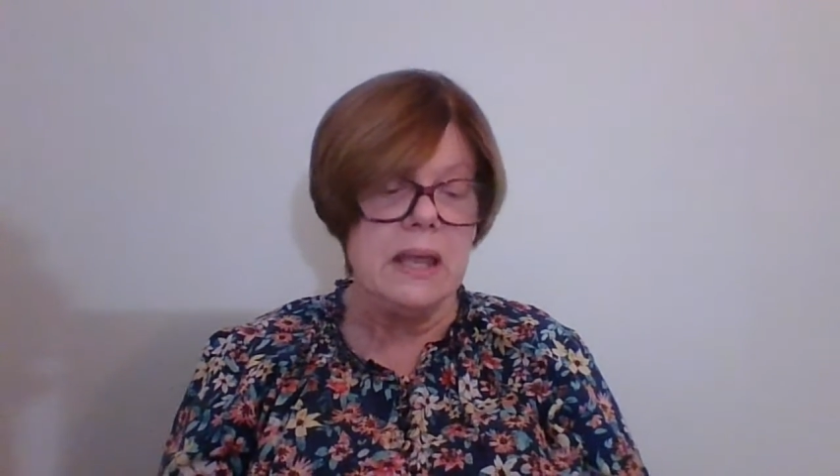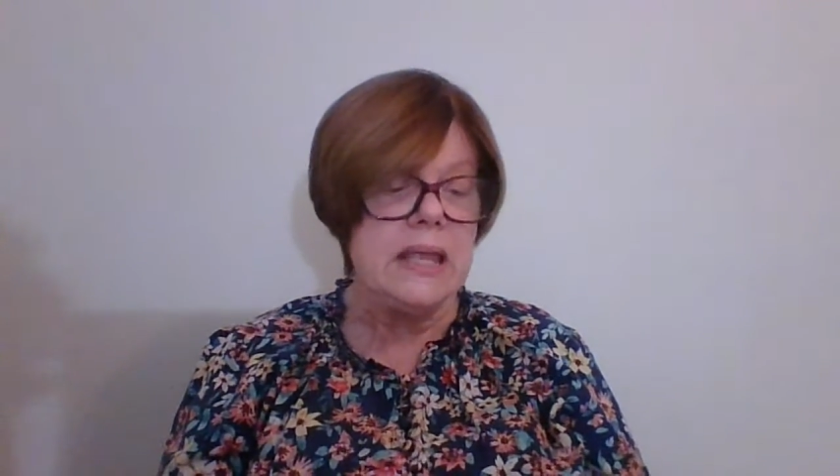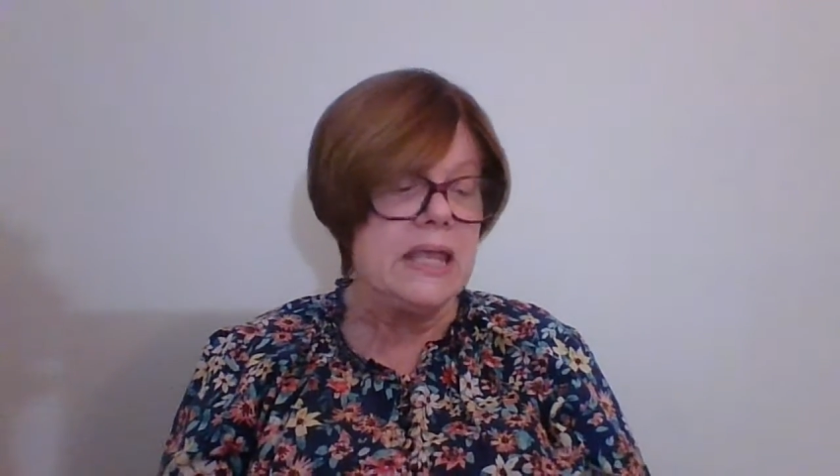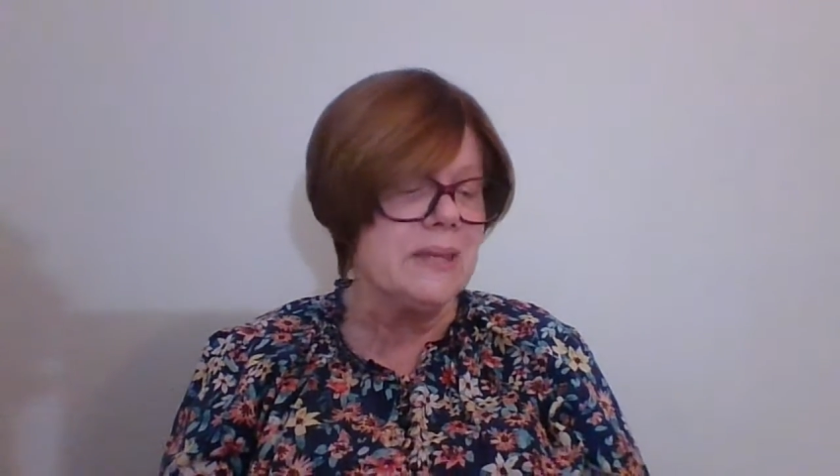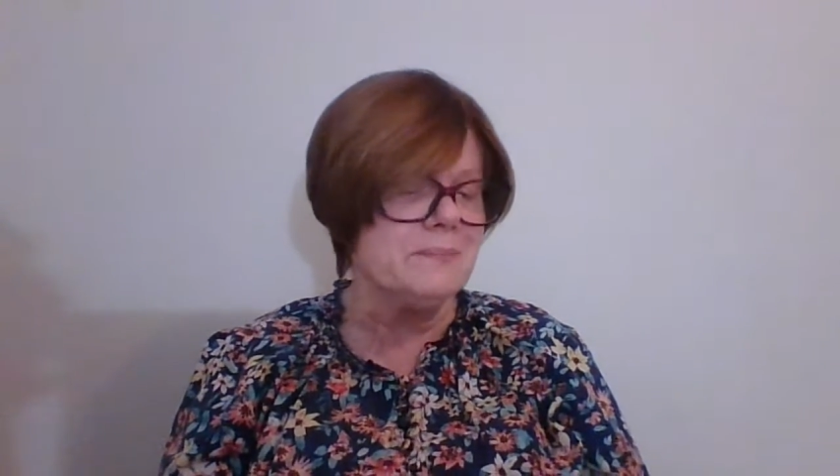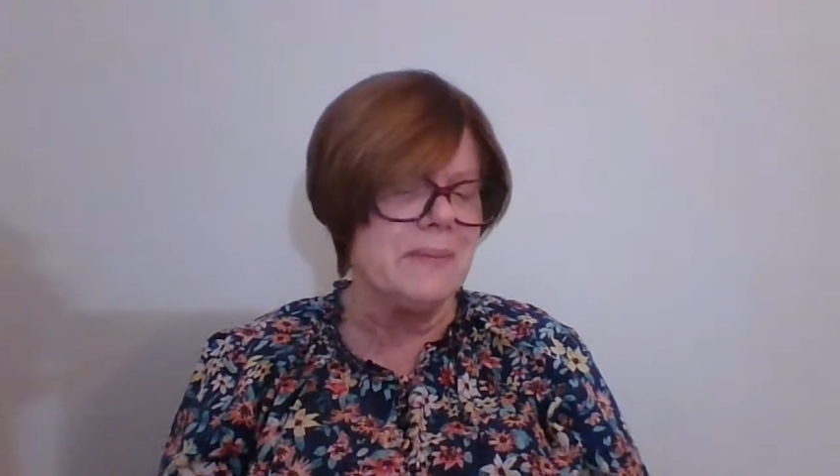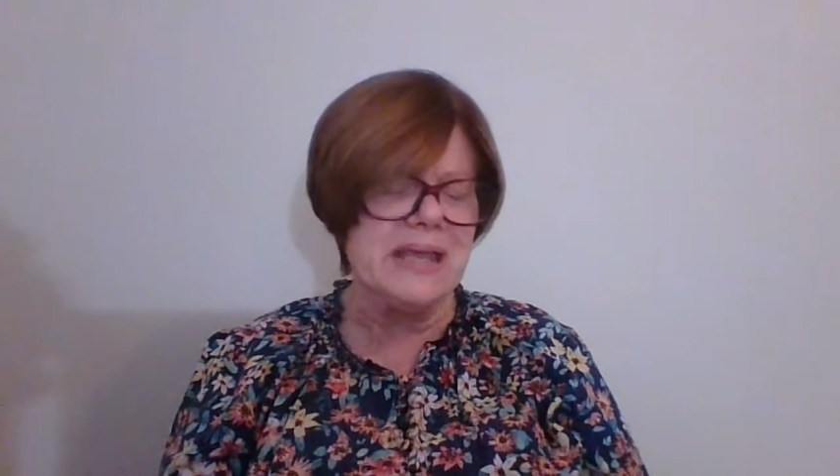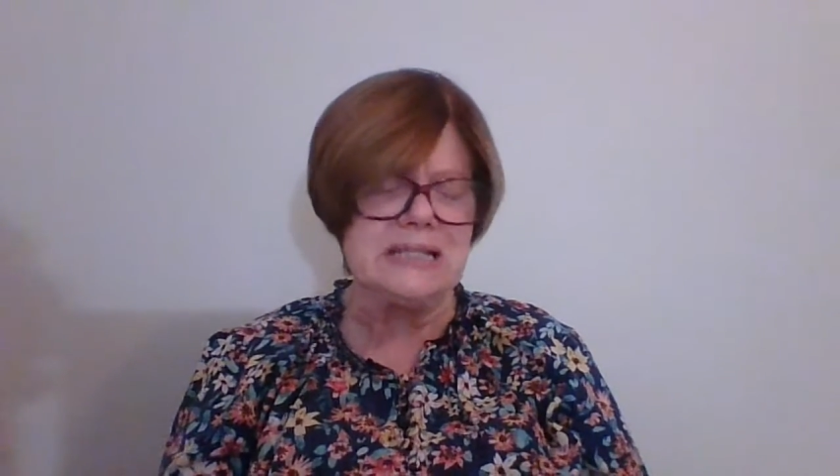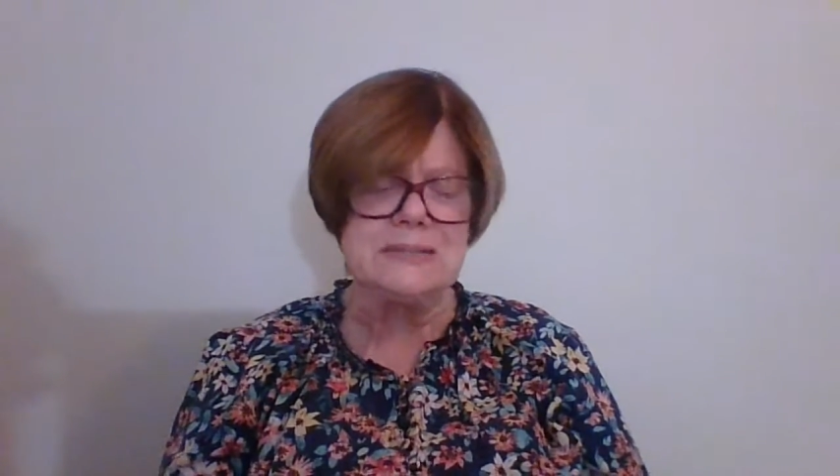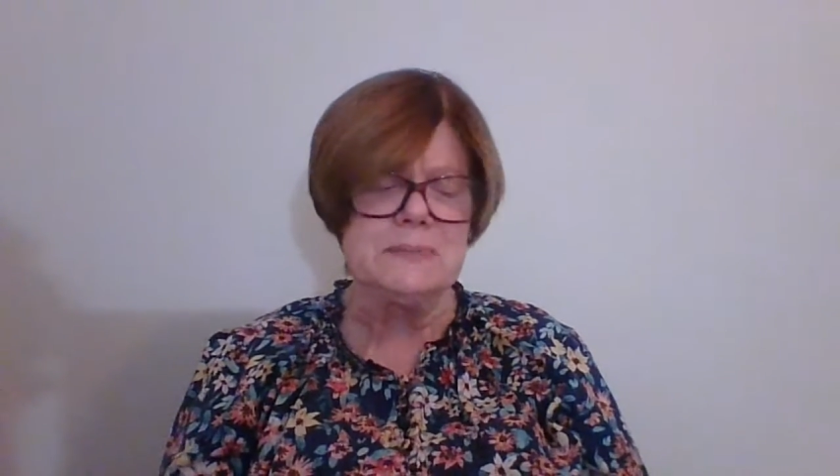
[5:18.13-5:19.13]
He
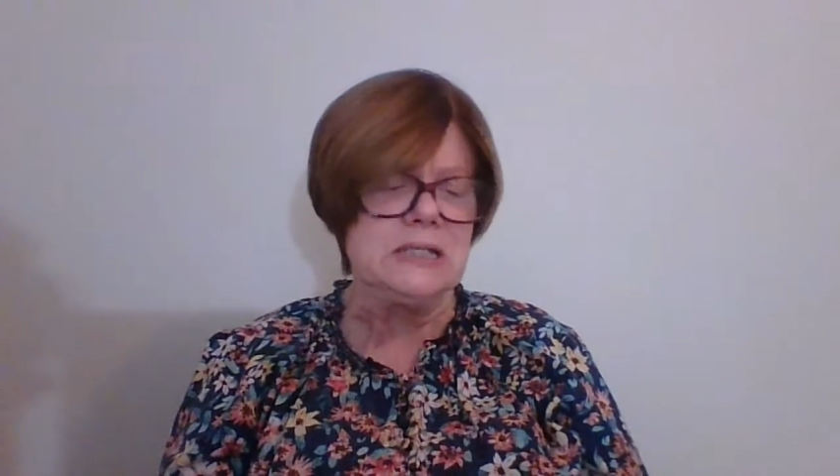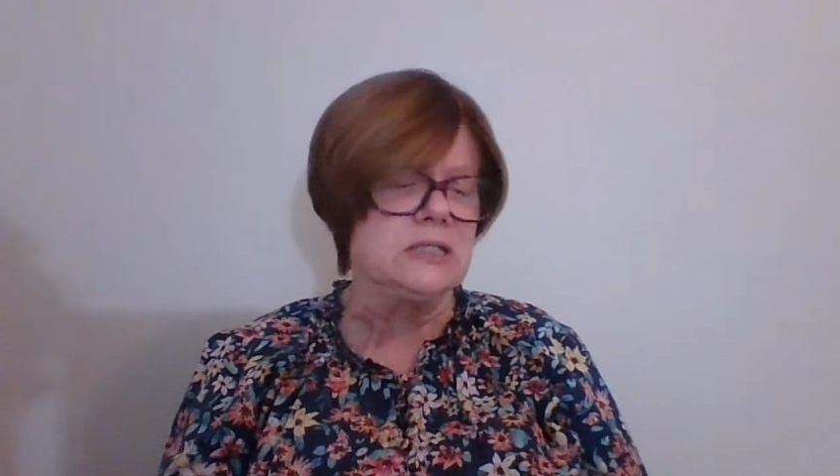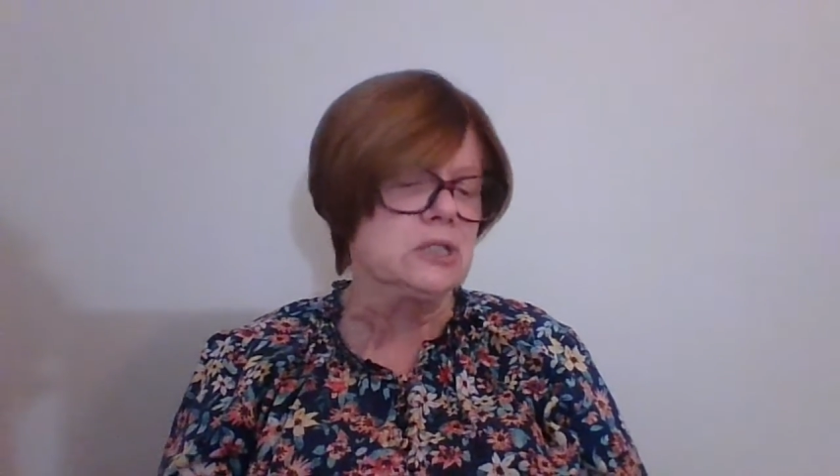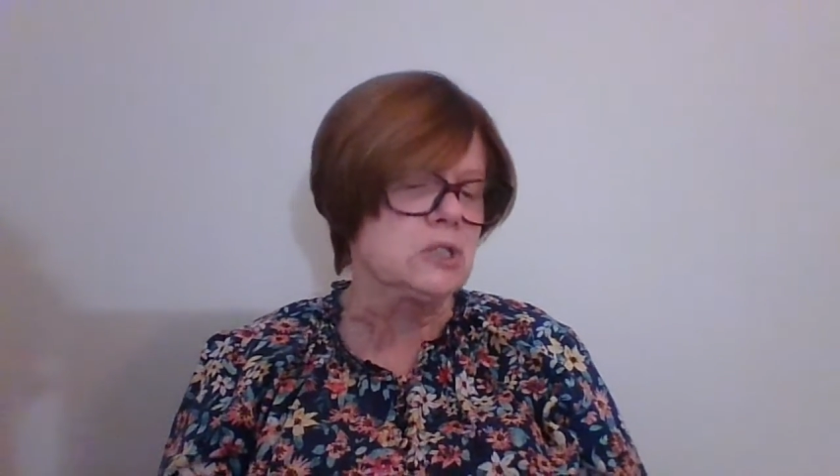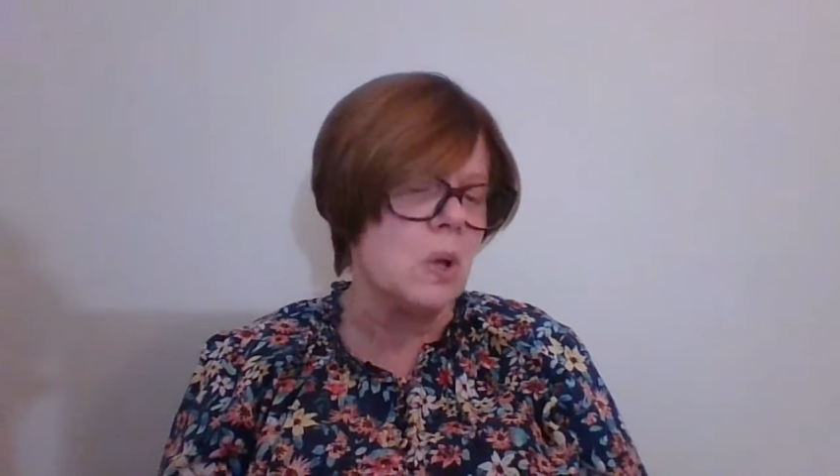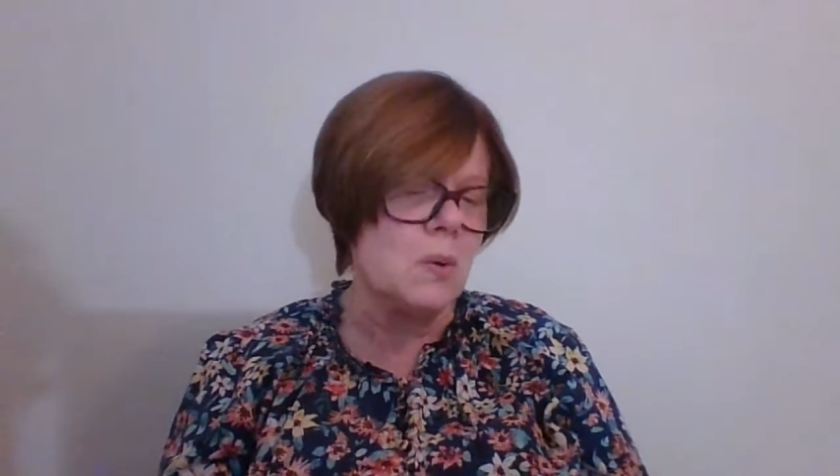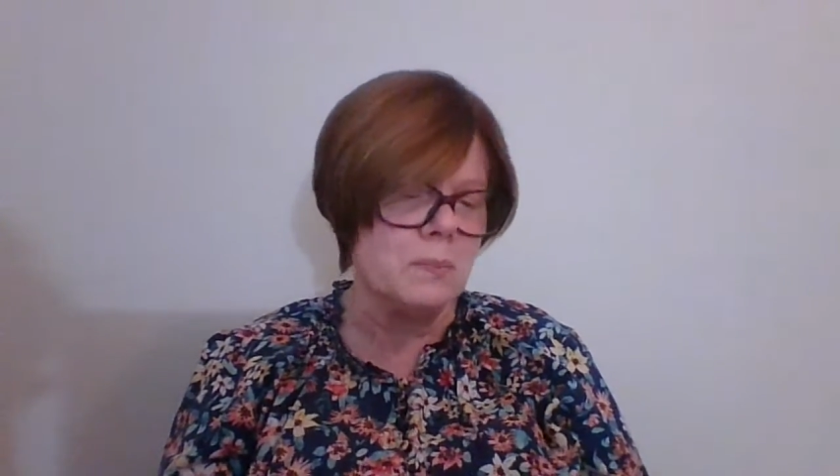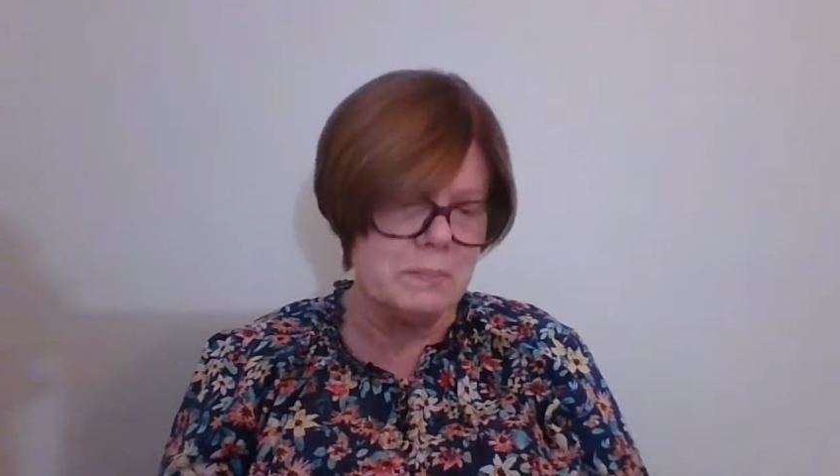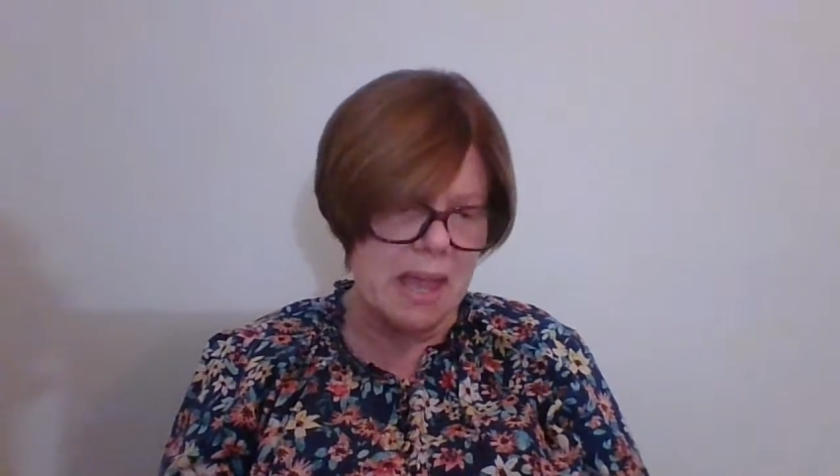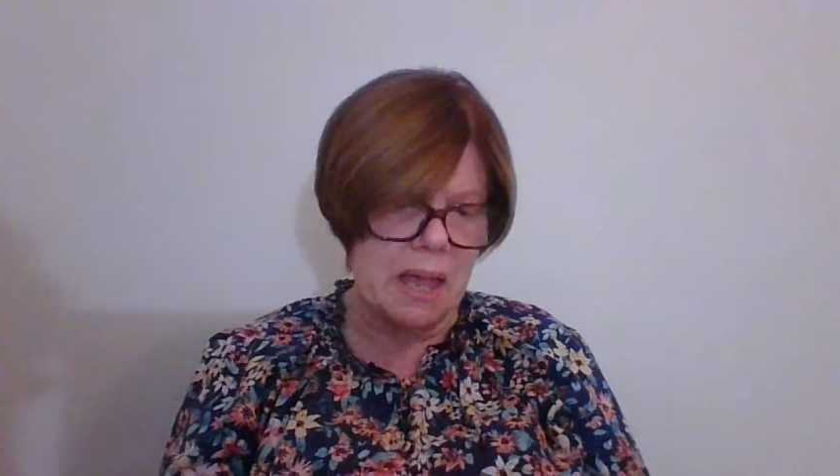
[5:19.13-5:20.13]
makes me so
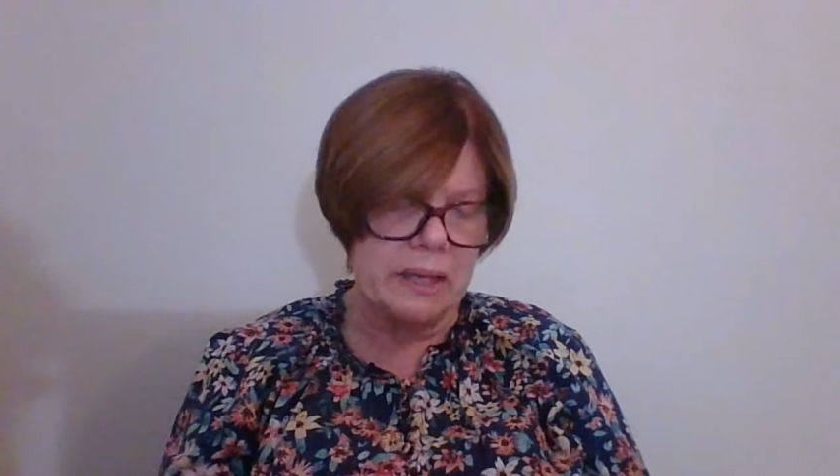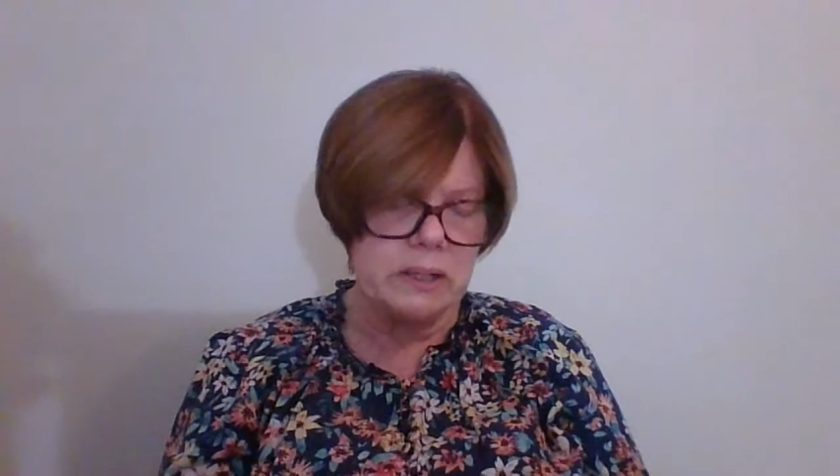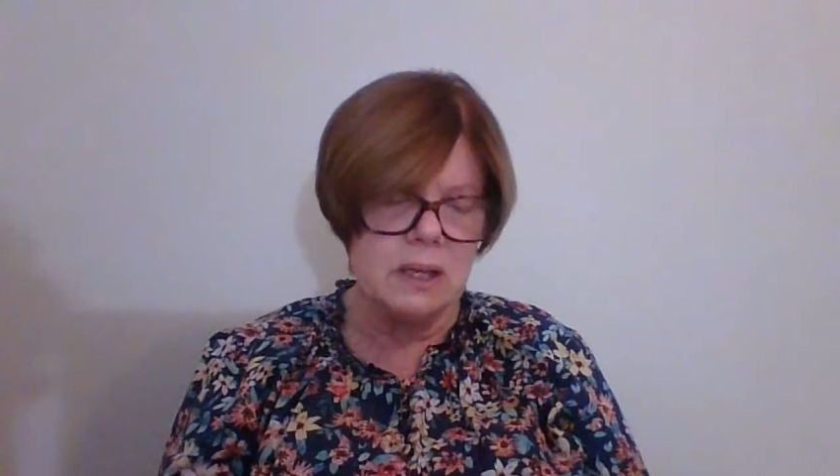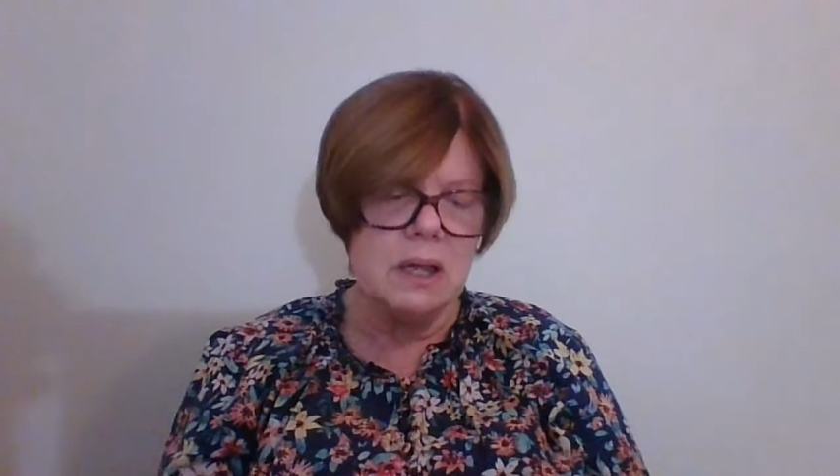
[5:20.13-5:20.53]
mad.